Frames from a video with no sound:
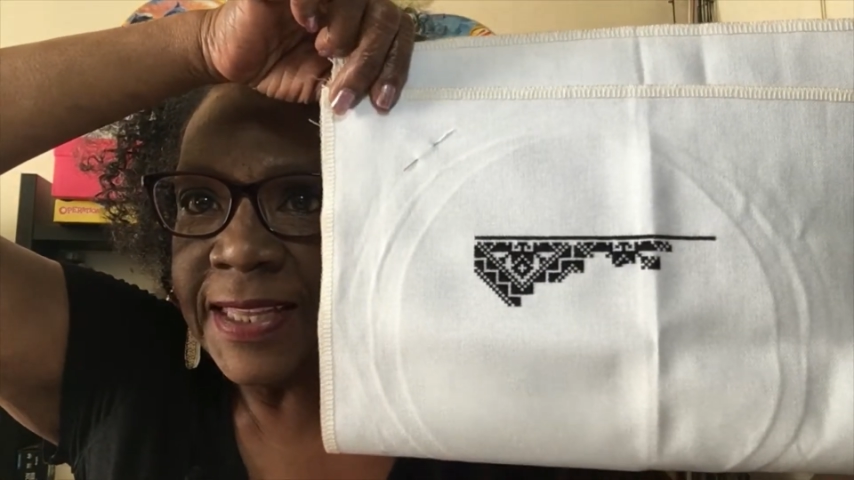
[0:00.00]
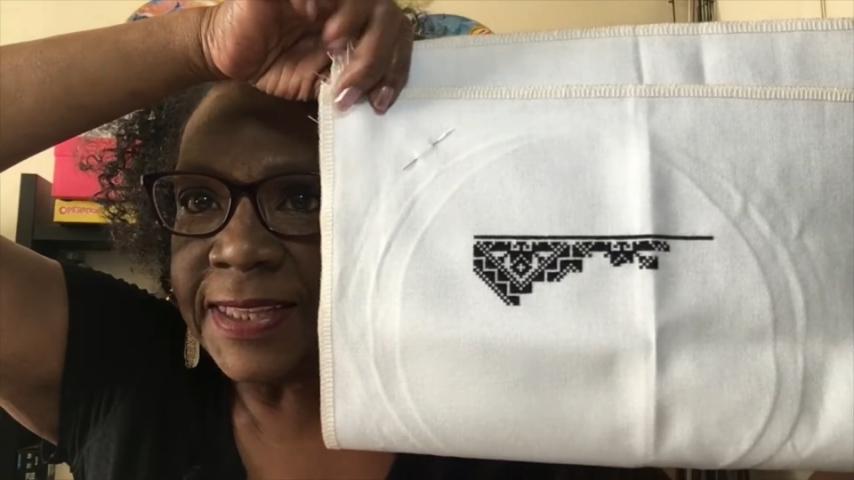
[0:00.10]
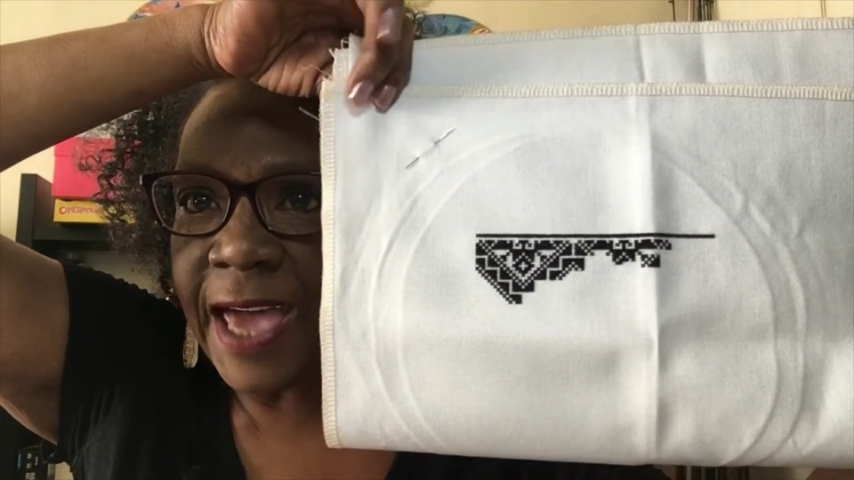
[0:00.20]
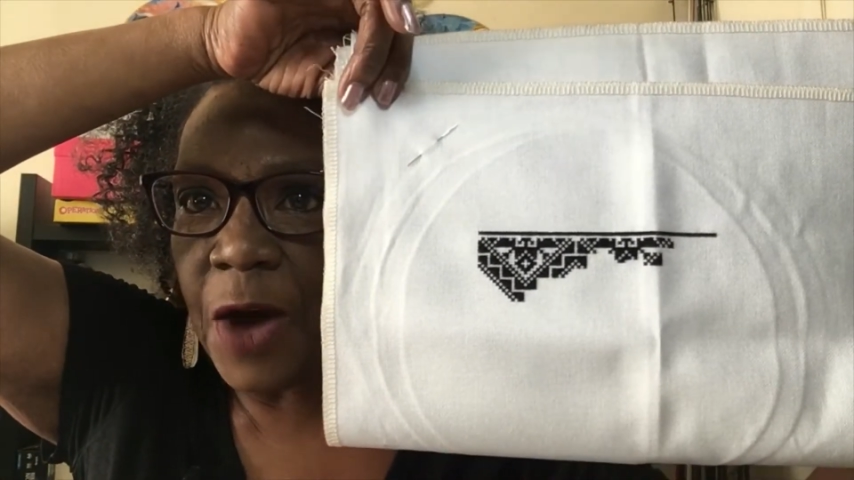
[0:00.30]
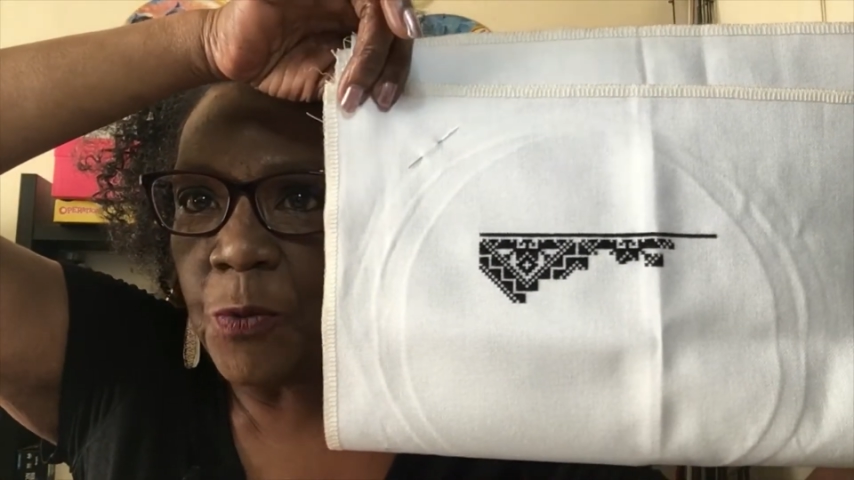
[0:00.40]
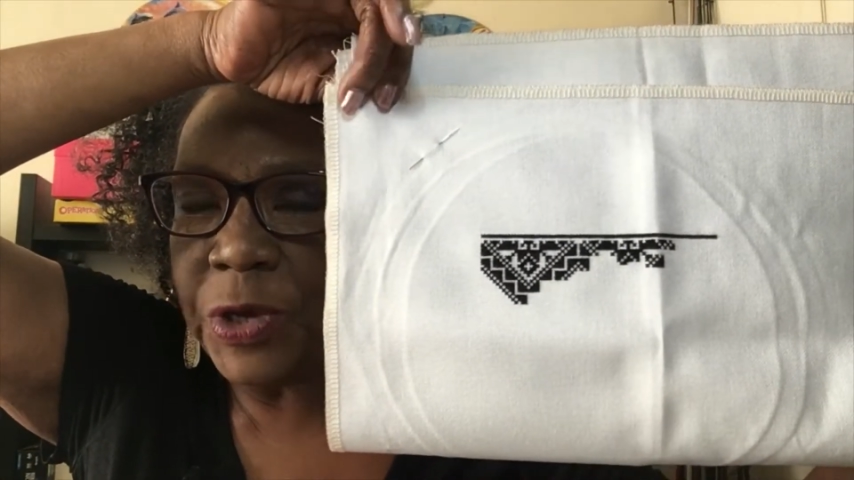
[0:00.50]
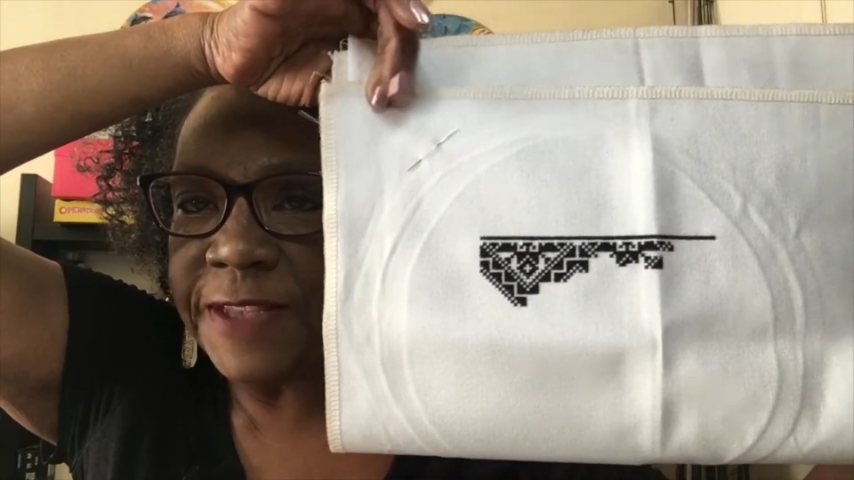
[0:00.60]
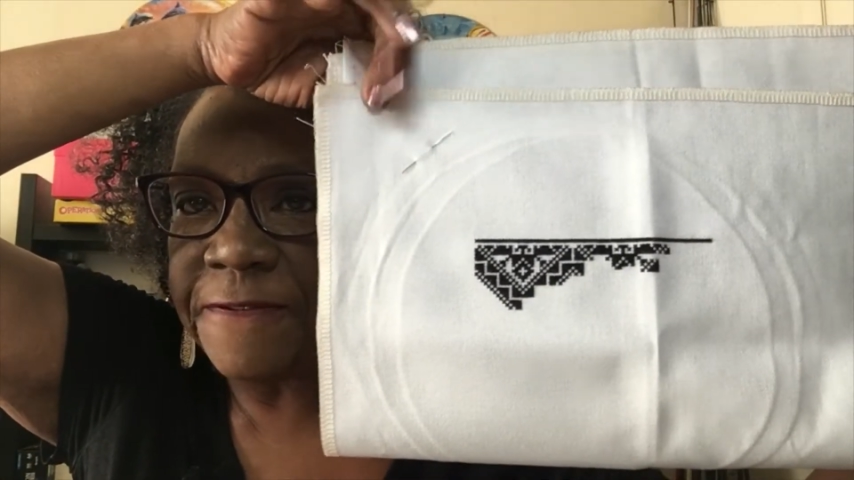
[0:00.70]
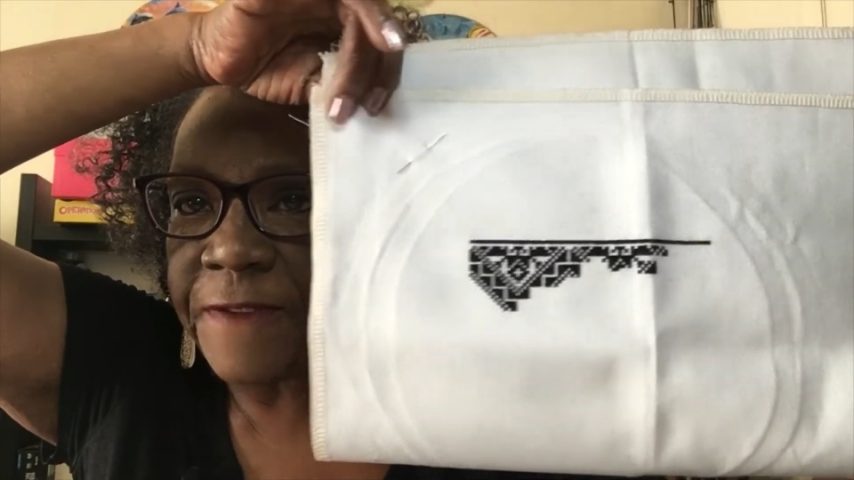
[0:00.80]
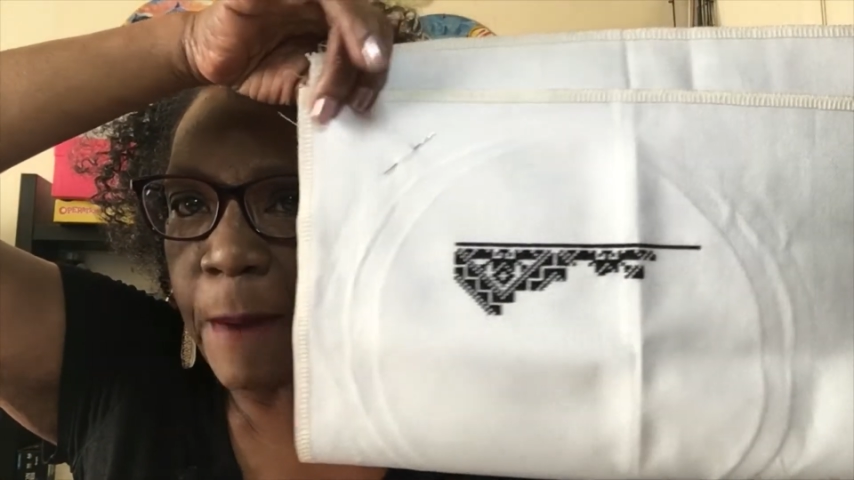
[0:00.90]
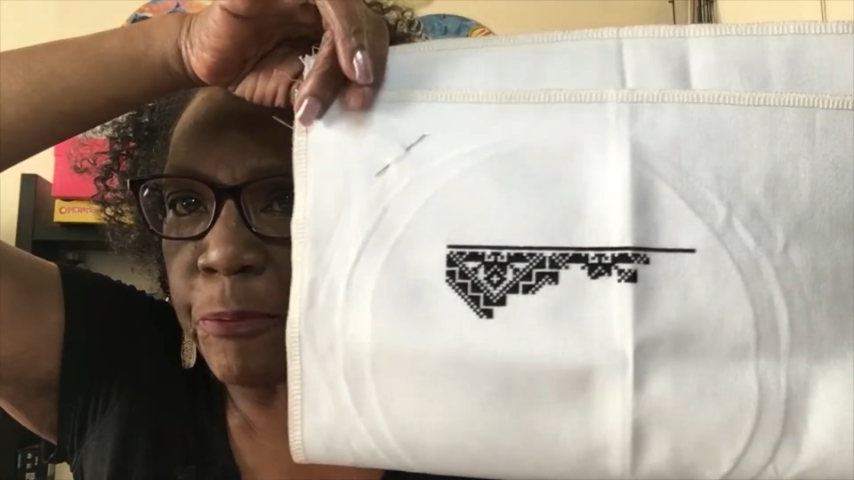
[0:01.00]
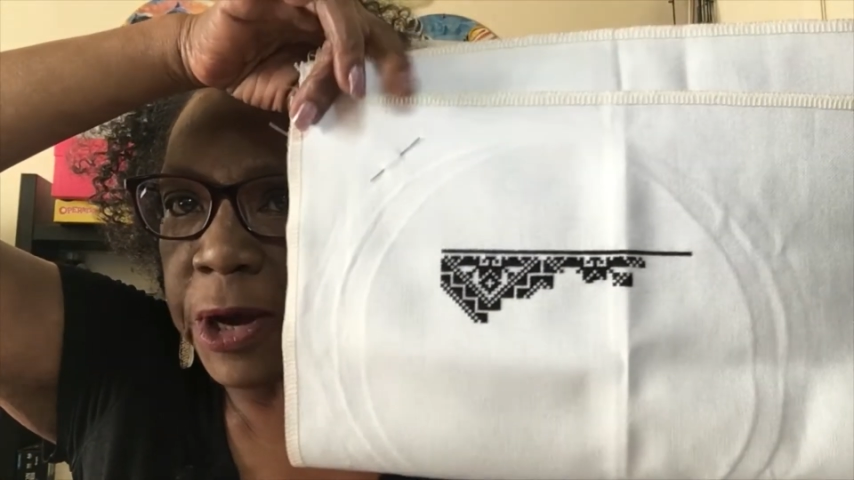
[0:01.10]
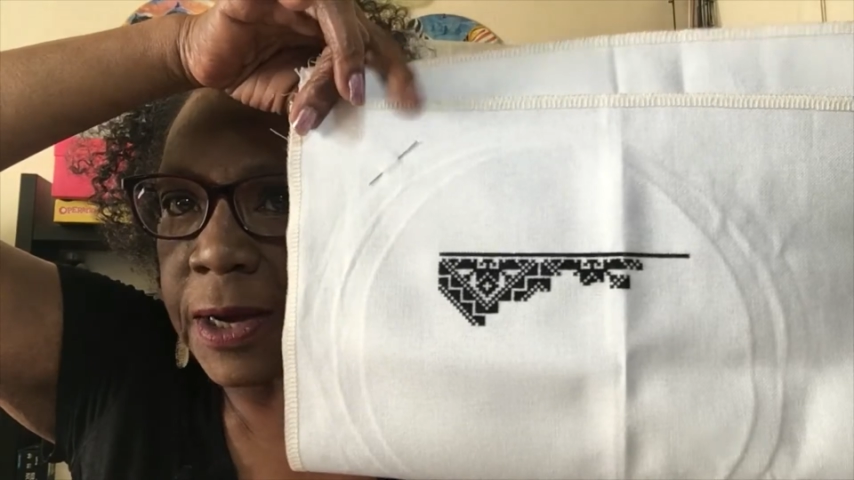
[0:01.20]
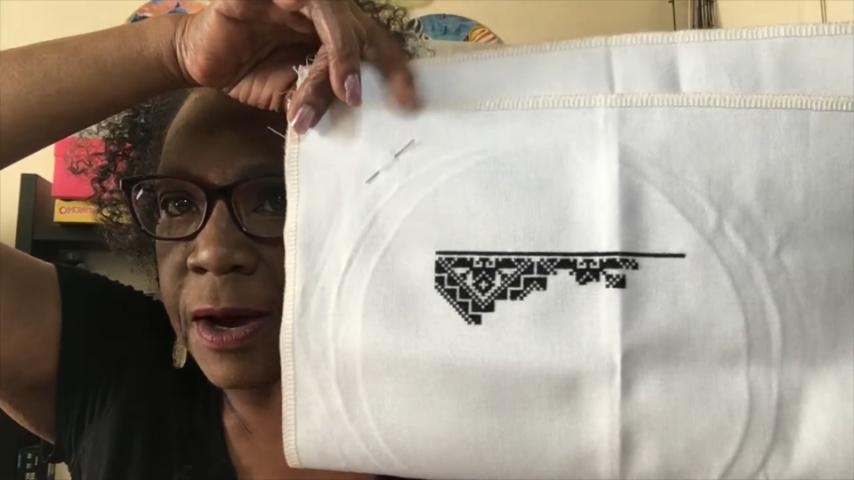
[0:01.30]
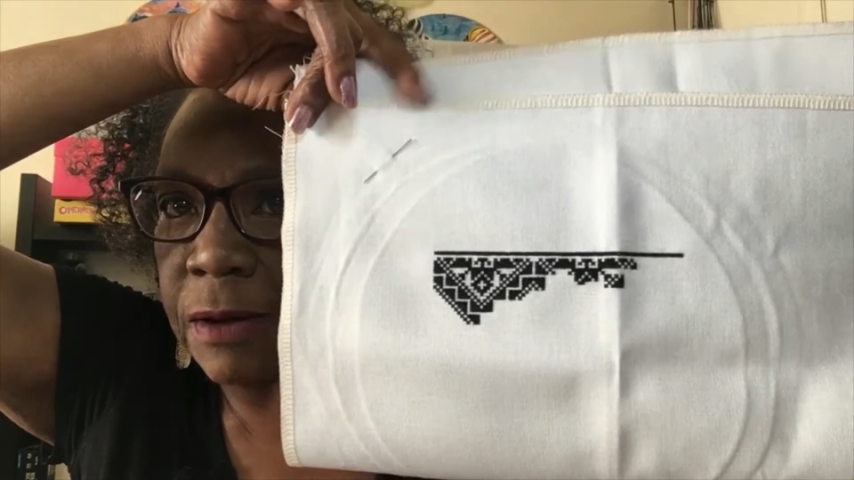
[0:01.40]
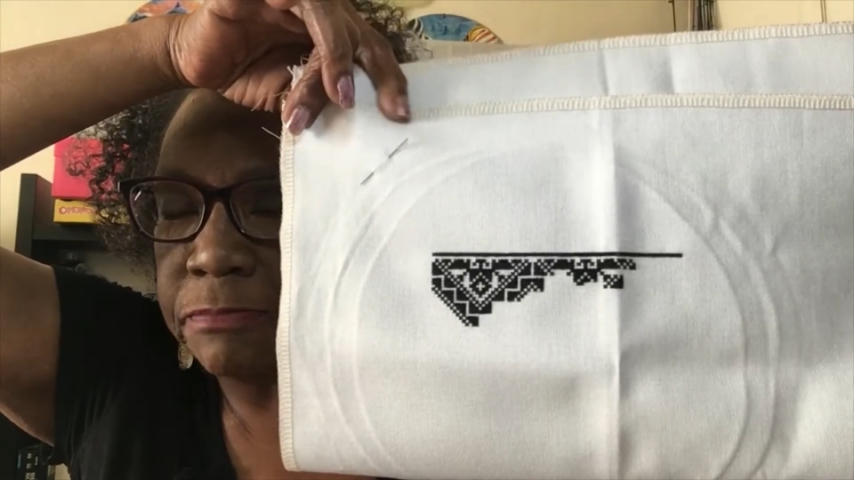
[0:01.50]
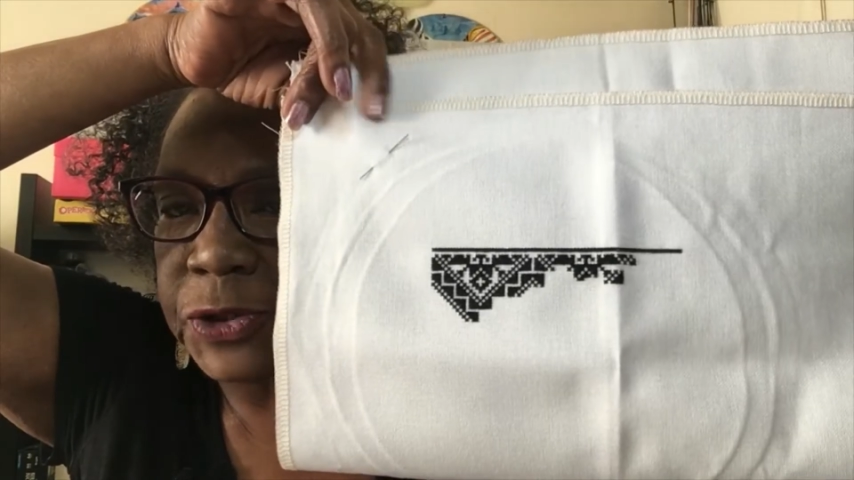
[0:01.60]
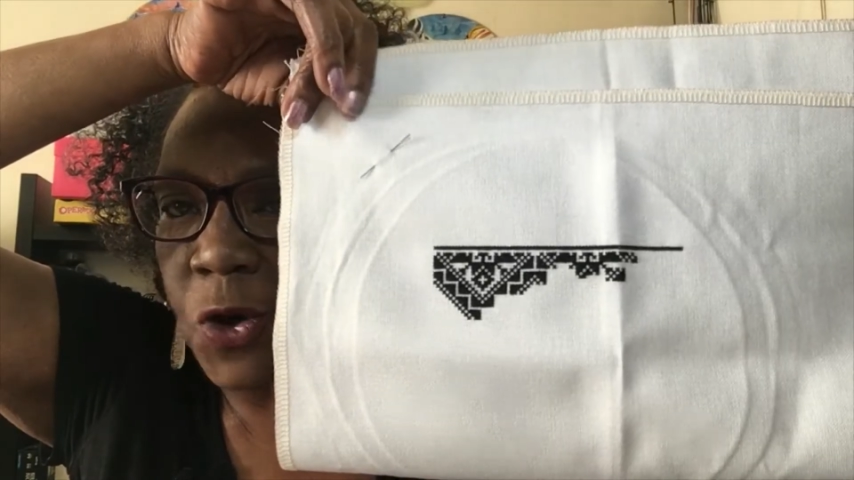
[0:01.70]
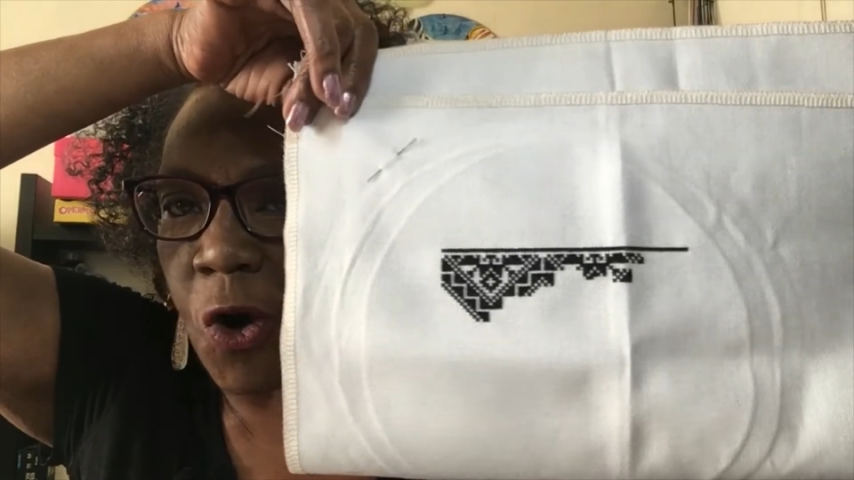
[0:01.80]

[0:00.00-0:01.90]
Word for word: That when the fabric comes